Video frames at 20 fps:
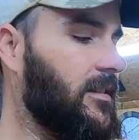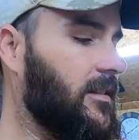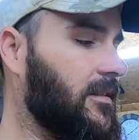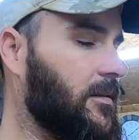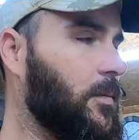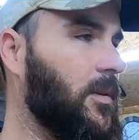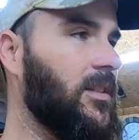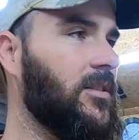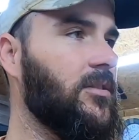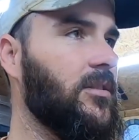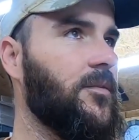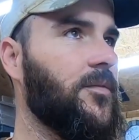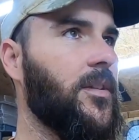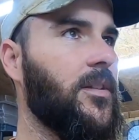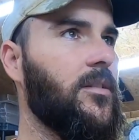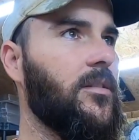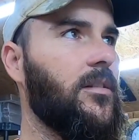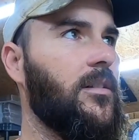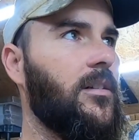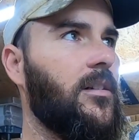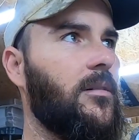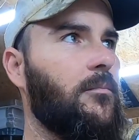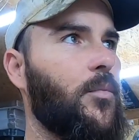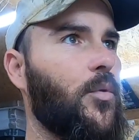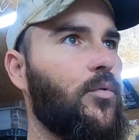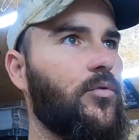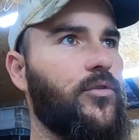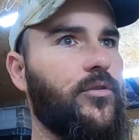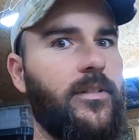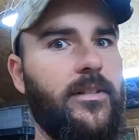especially if they're uh,
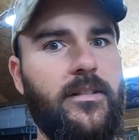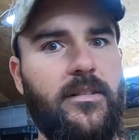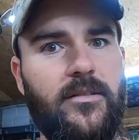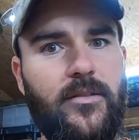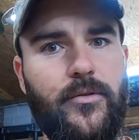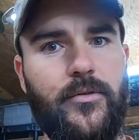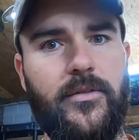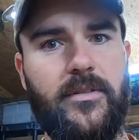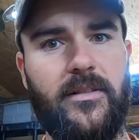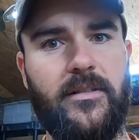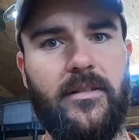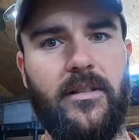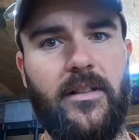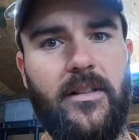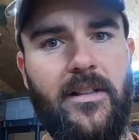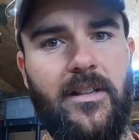more translucent,